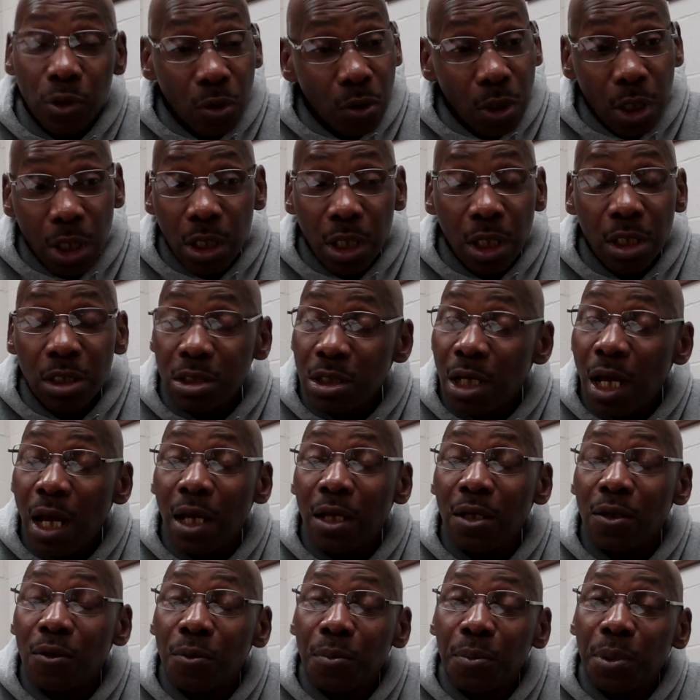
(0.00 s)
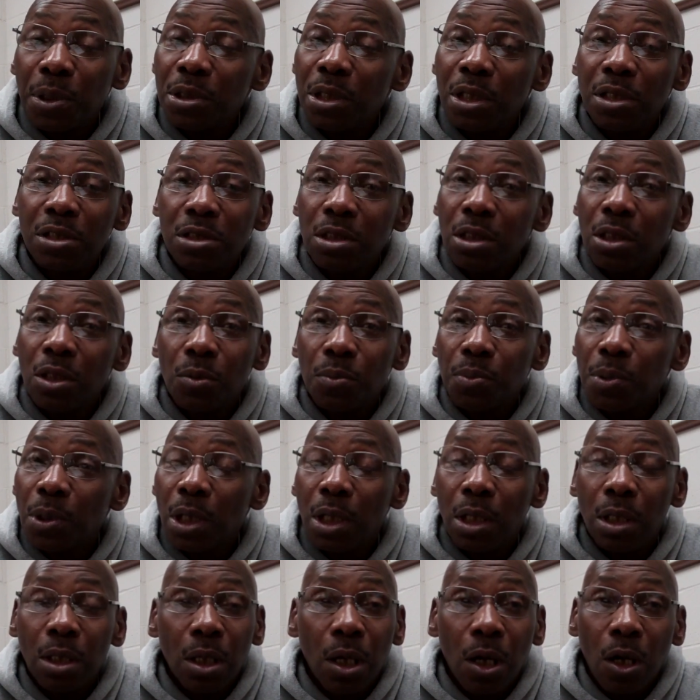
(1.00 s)
They get tired, but they're still
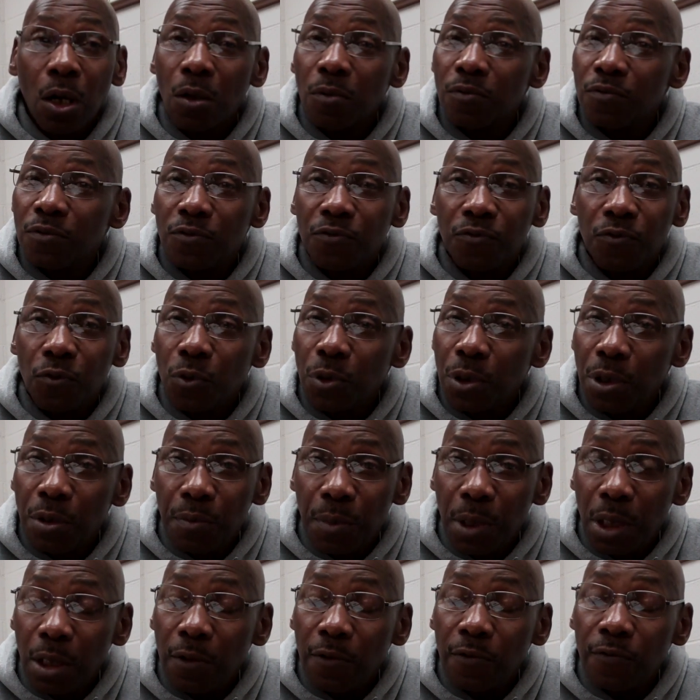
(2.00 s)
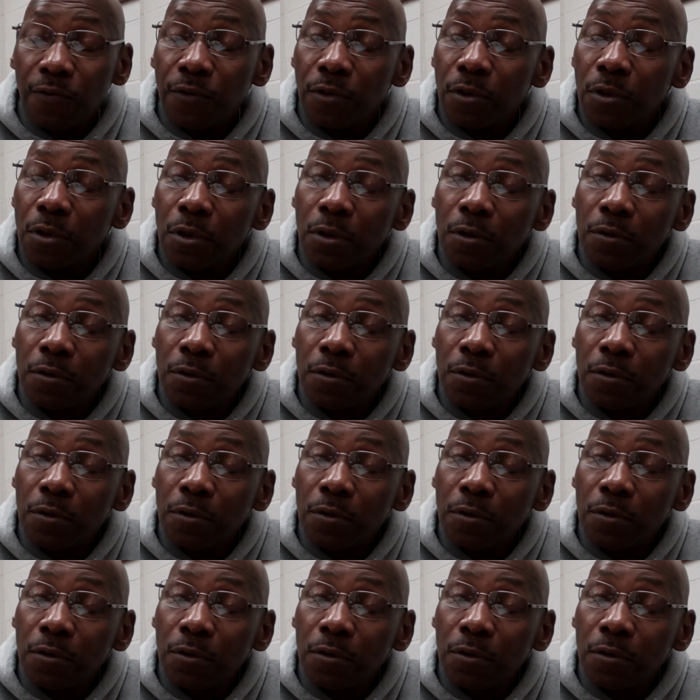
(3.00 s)
playing hard for 40 minutes.